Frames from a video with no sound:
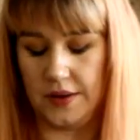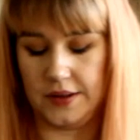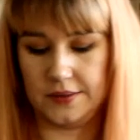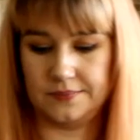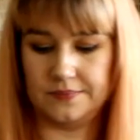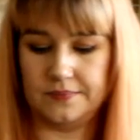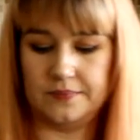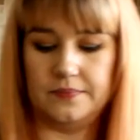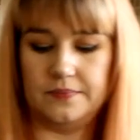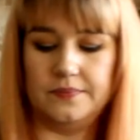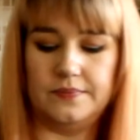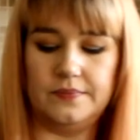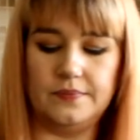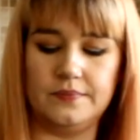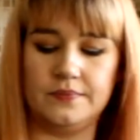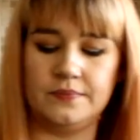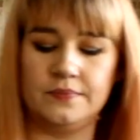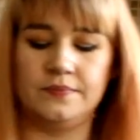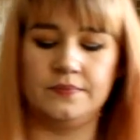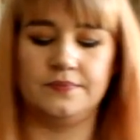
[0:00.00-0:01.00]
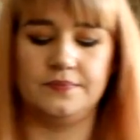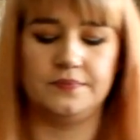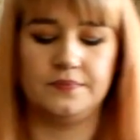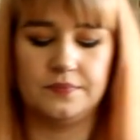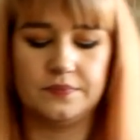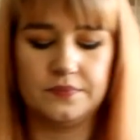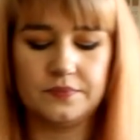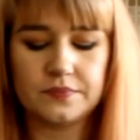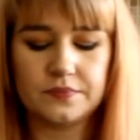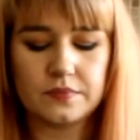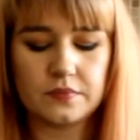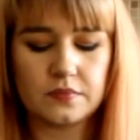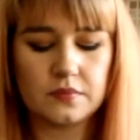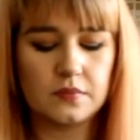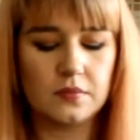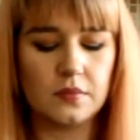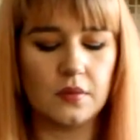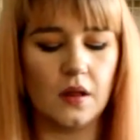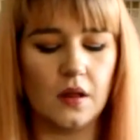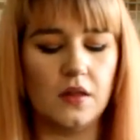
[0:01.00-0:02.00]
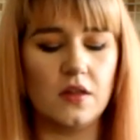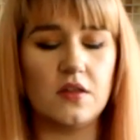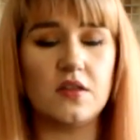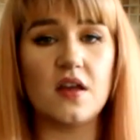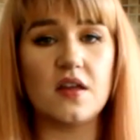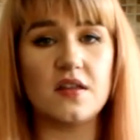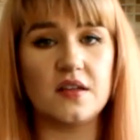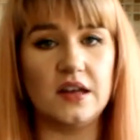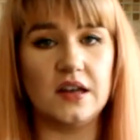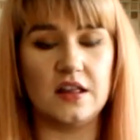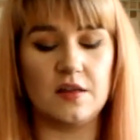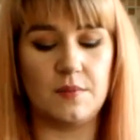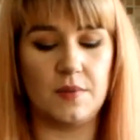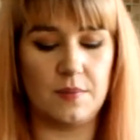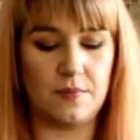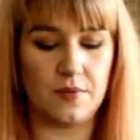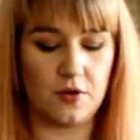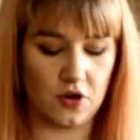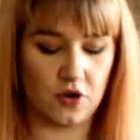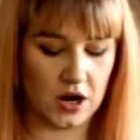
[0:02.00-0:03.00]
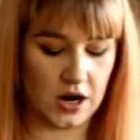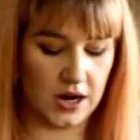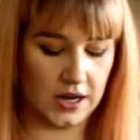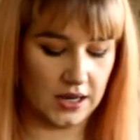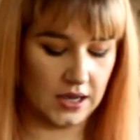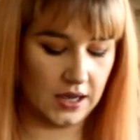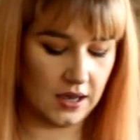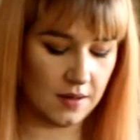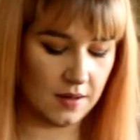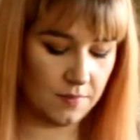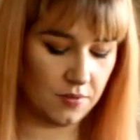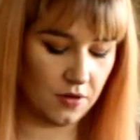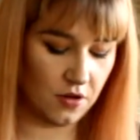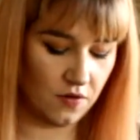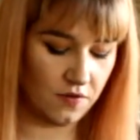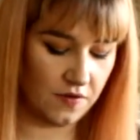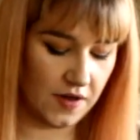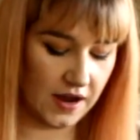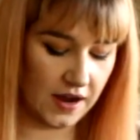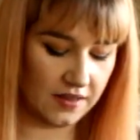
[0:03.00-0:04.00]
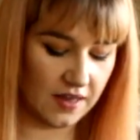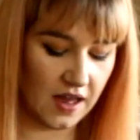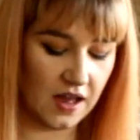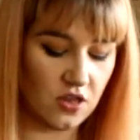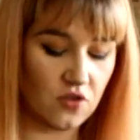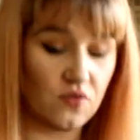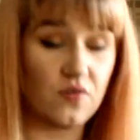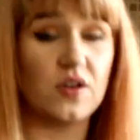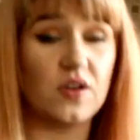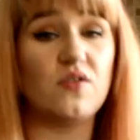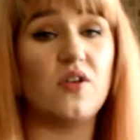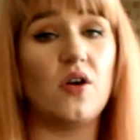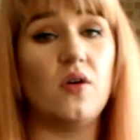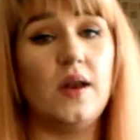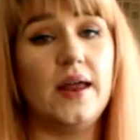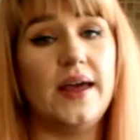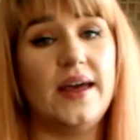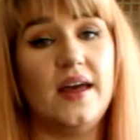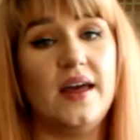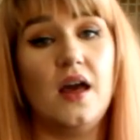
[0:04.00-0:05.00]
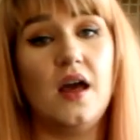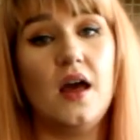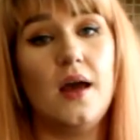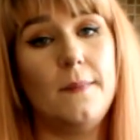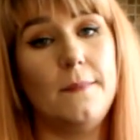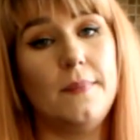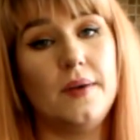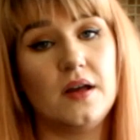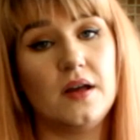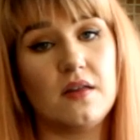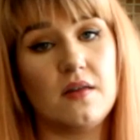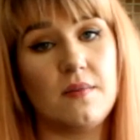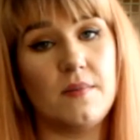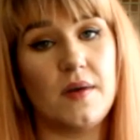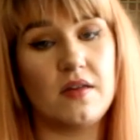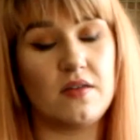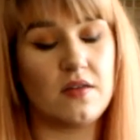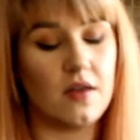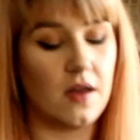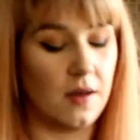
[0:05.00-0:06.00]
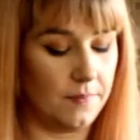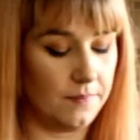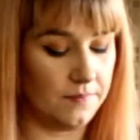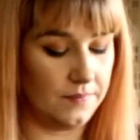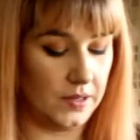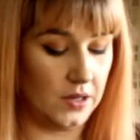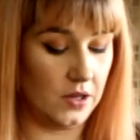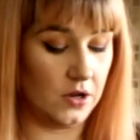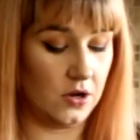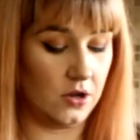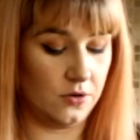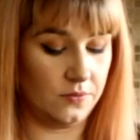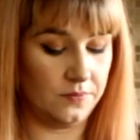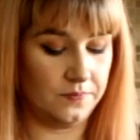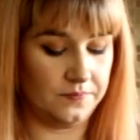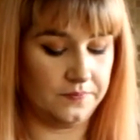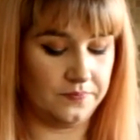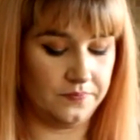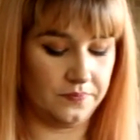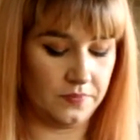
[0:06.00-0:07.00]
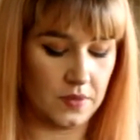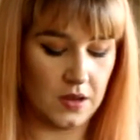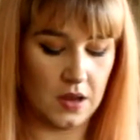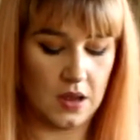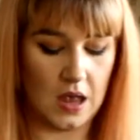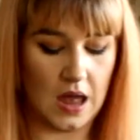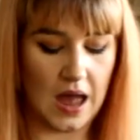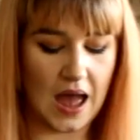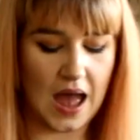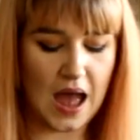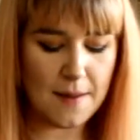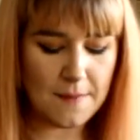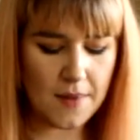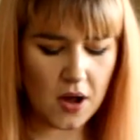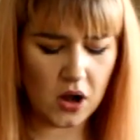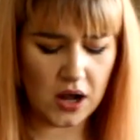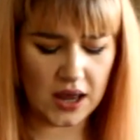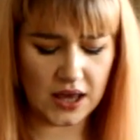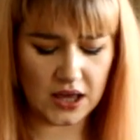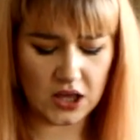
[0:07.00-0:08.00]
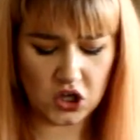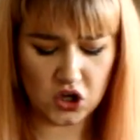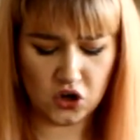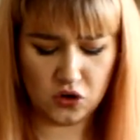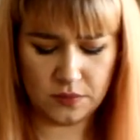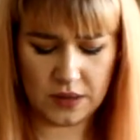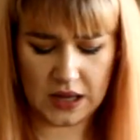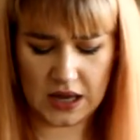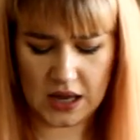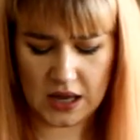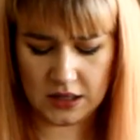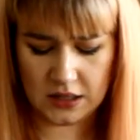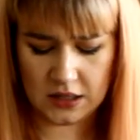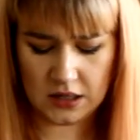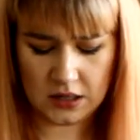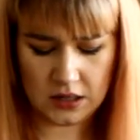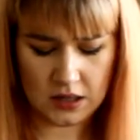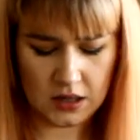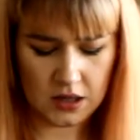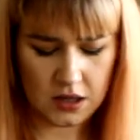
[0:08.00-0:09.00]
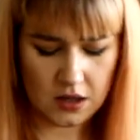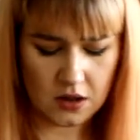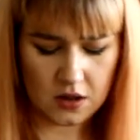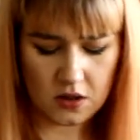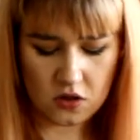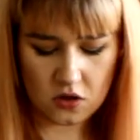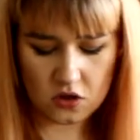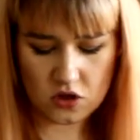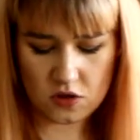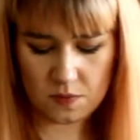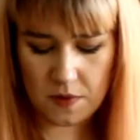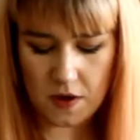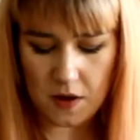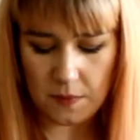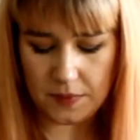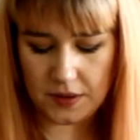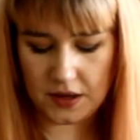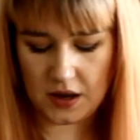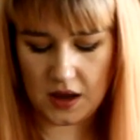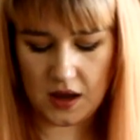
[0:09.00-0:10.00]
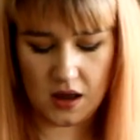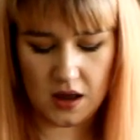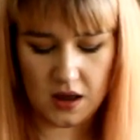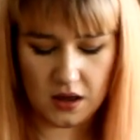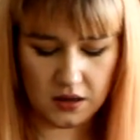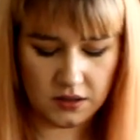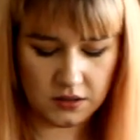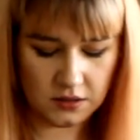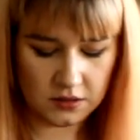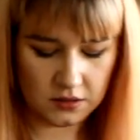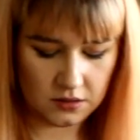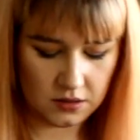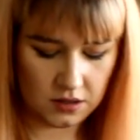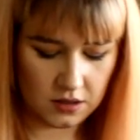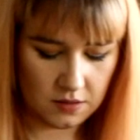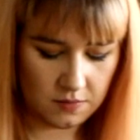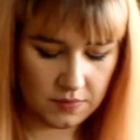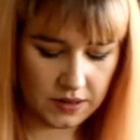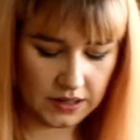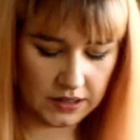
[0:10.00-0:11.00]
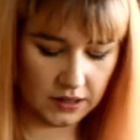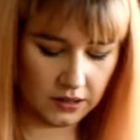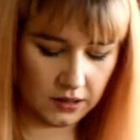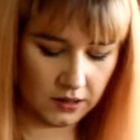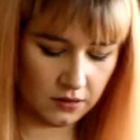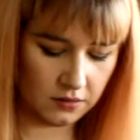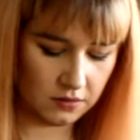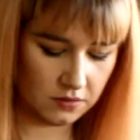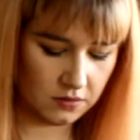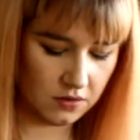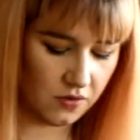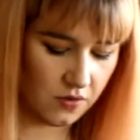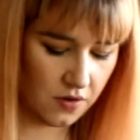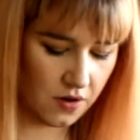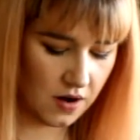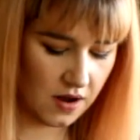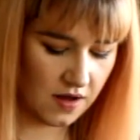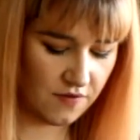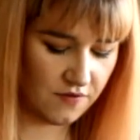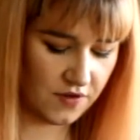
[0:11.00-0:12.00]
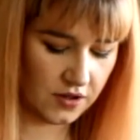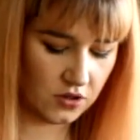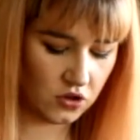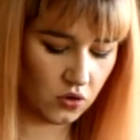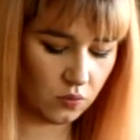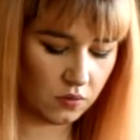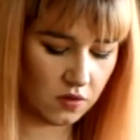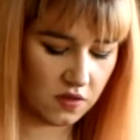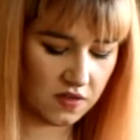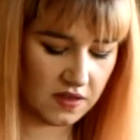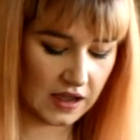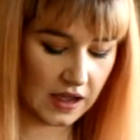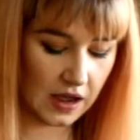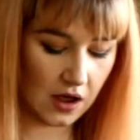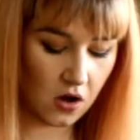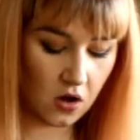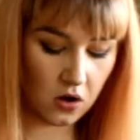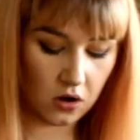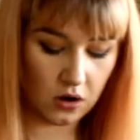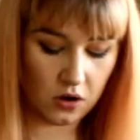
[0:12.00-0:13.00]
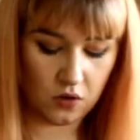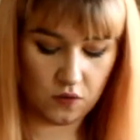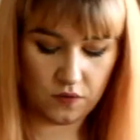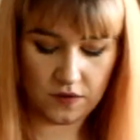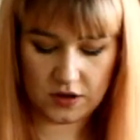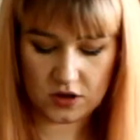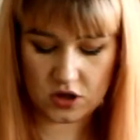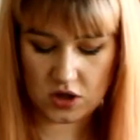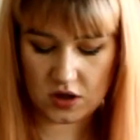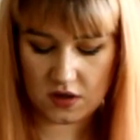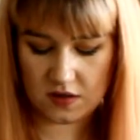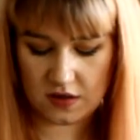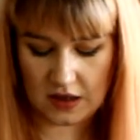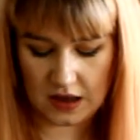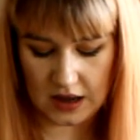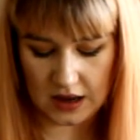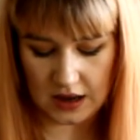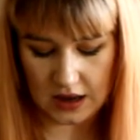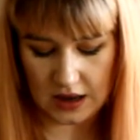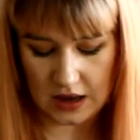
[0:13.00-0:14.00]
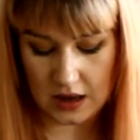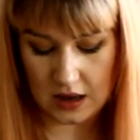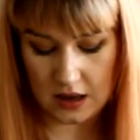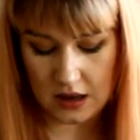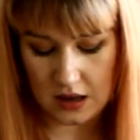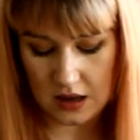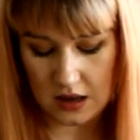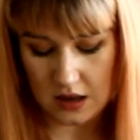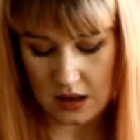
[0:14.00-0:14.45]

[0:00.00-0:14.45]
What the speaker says: Oh well. This doesn't need to be pretty and perfect. I have to re-roll it because I messed up, you know. I'm only human! So just pop it on in the middle or wherever. Don't stick it all over, just stick it,